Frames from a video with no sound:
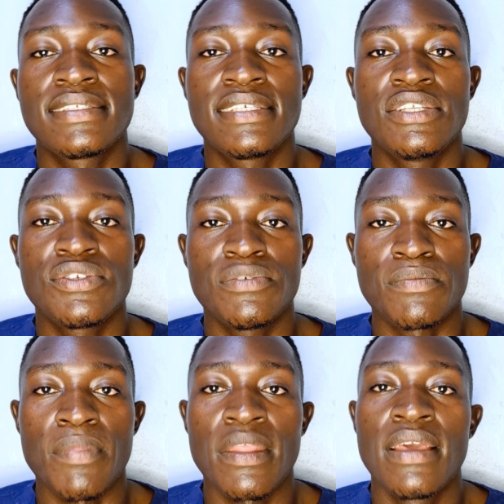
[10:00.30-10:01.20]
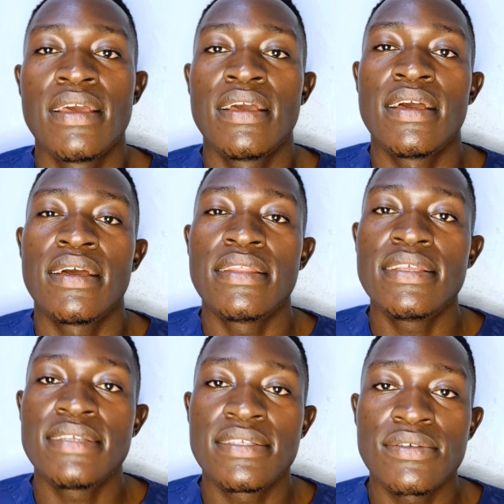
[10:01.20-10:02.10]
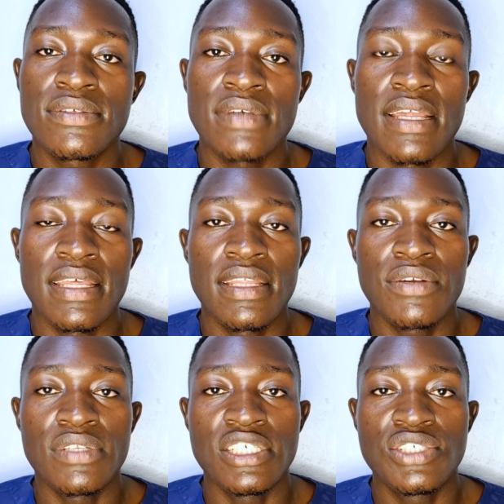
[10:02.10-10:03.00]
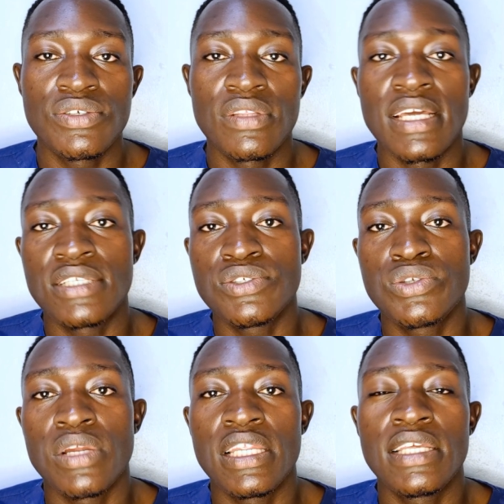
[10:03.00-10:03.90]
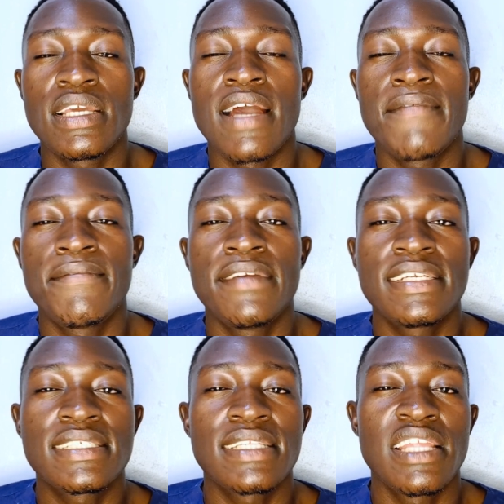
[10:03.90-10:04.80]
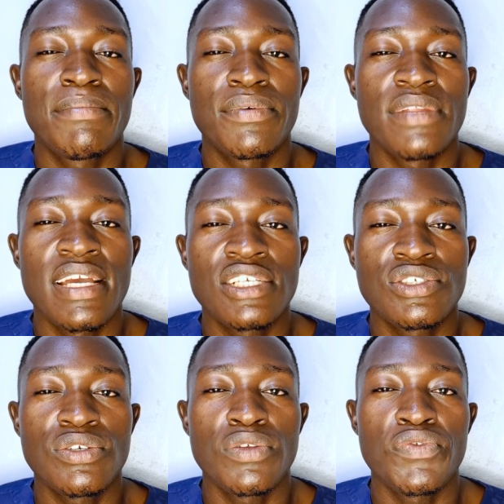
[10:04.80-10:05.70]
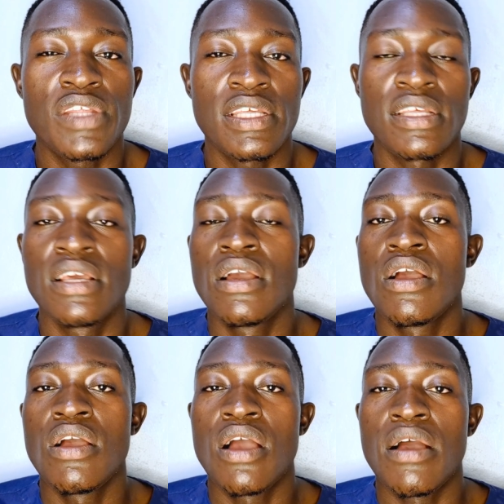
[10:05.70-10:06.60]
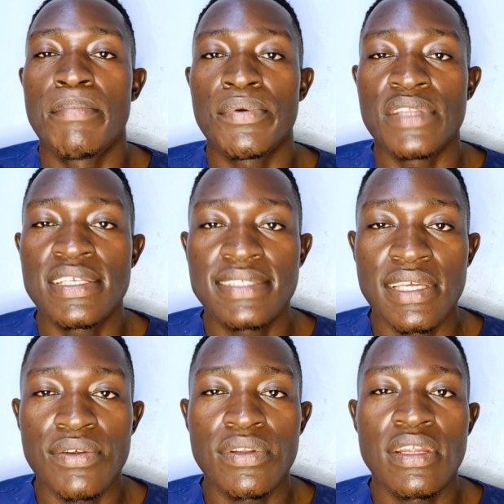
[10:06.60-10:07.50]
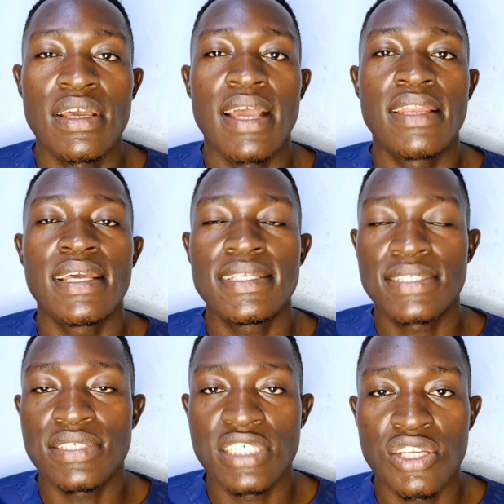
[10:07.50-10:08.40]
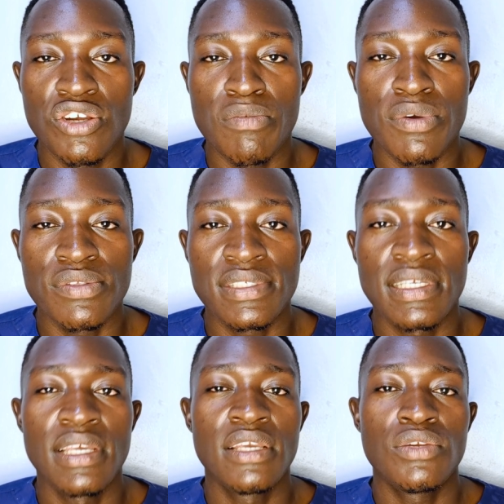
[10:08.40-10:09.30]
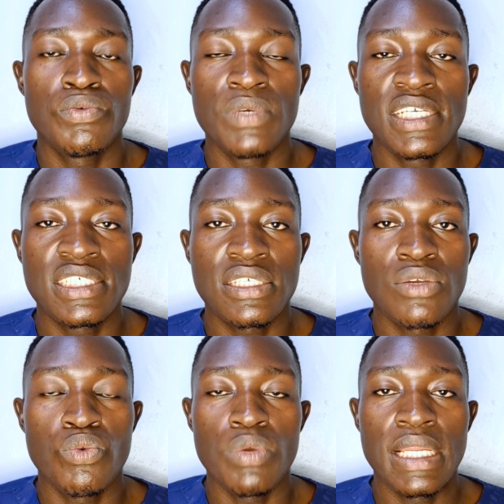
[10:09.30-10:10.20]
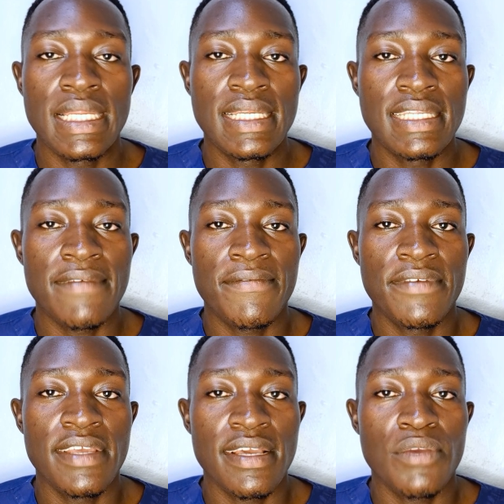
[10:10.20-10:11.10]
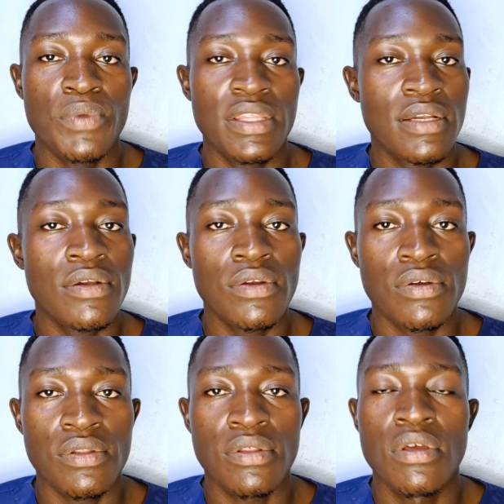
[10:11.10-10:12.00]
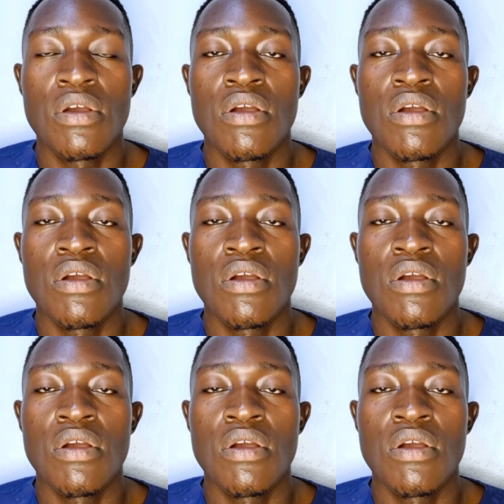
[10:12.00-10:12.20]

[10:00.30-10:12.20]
syndrome. This is also another condition that usually affect the production of the progesterone and estrogen hormones, which will interfere with the growth